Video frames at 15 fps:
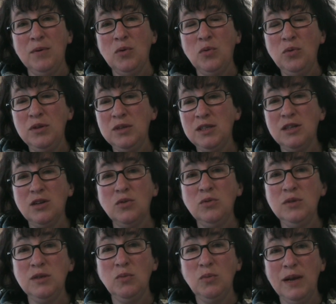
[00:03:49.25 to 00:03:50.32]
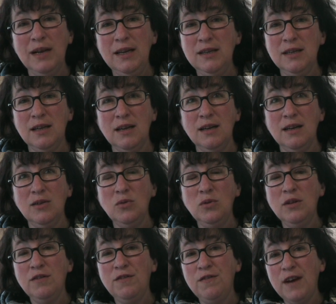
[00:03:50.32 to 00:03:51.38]
All the schools in Wellington and
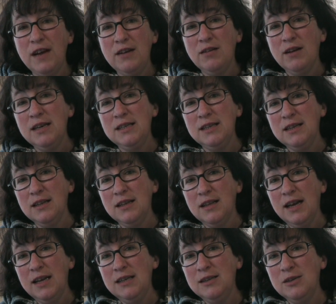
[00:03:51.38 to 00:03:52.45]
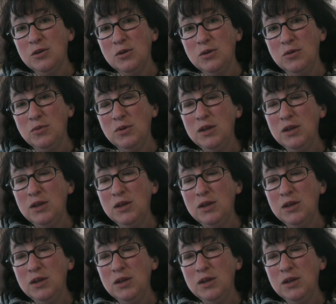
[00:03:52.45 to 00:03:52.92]
all the fundraising that they do,